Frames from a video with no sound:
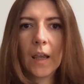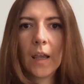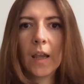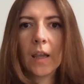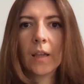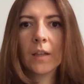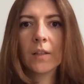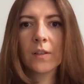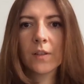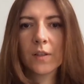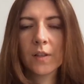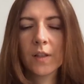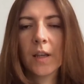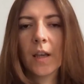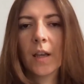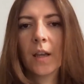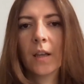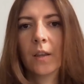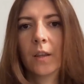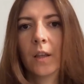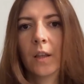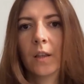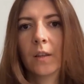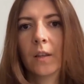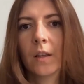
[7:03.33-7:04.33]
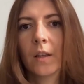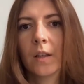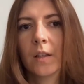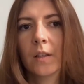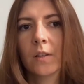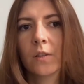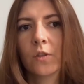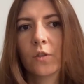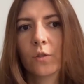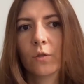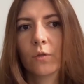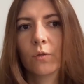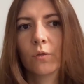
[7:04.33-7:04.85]
And yeah,
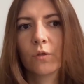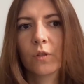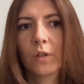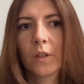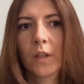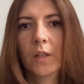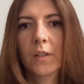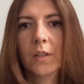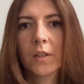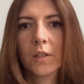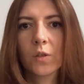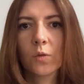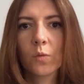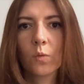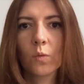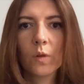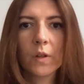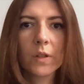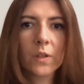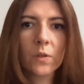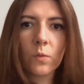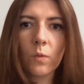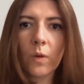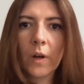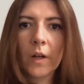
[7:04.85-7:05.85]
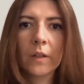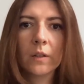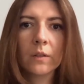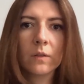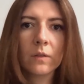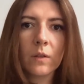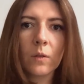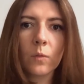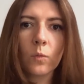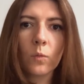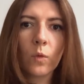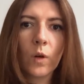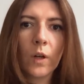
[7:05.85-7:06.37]
they told that it was
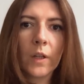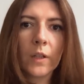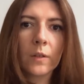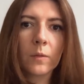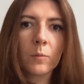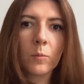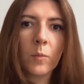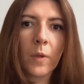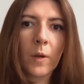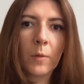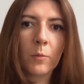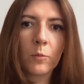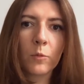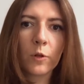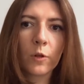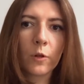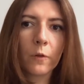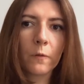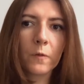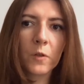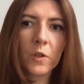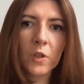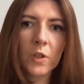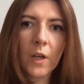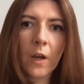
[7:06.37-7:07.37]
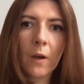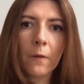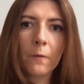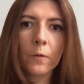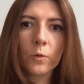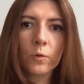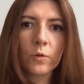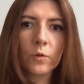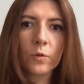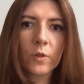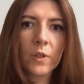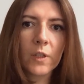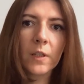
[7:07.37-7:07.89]
one member of
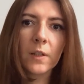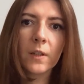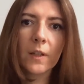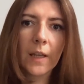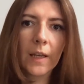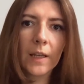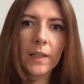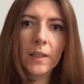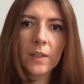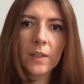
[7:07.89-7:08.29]
staff who did